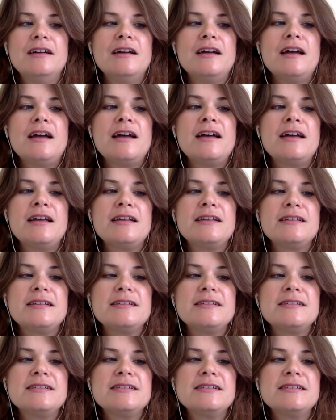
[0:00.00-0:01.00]

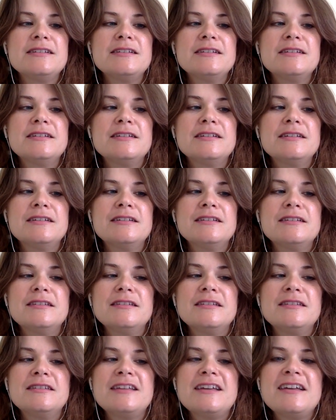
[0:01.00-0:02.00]
And
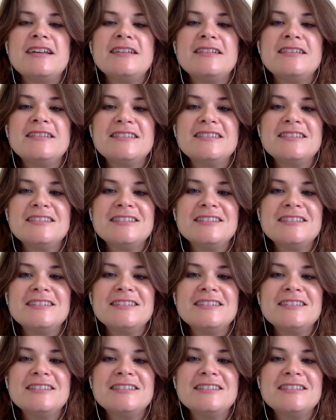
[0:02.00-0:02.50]
there's